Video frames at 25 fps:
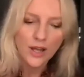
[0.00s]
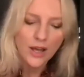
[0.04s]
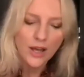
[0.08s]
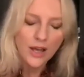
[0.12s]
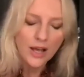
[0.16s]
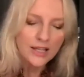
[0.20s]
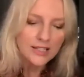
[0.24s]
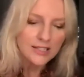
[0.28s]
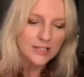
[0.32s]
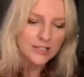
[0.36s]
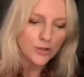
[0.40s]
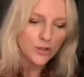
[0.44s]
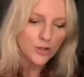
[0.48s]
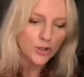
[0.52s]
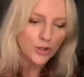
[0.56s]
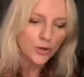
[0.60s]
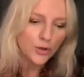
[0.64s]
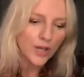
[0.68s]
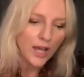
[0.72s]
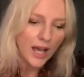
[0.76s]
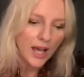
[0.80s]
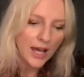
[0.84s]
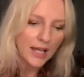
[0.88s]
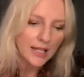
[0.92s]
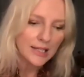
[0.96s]
so you
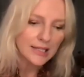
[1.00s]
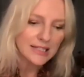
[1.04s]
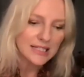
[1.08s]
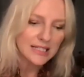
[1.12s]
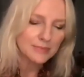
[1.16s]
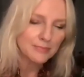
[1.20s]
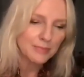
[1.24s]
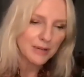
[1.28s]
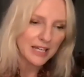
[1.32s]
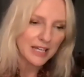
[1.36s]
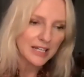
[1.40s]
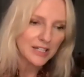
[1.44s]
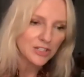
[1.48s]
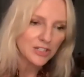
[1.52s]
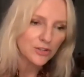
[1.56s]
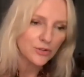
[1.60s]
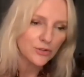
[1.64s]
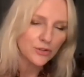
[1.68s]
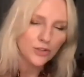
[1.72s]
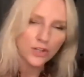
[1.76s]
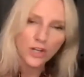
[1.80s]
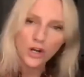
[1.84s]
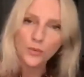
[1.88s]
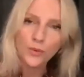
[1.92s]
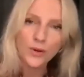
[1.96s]
can speak to,
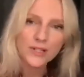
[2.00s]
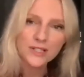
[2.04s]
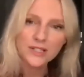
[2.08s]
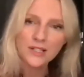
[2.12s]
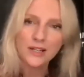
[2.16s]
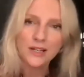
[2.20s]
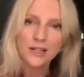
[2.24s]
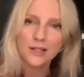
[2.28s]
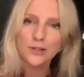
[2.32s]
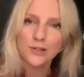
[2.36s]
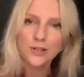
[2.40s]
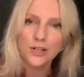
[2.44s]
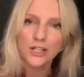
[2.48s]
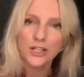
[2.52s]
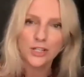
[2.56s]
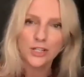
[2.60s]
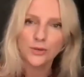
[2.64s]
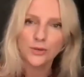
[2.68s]
no one's going to look at you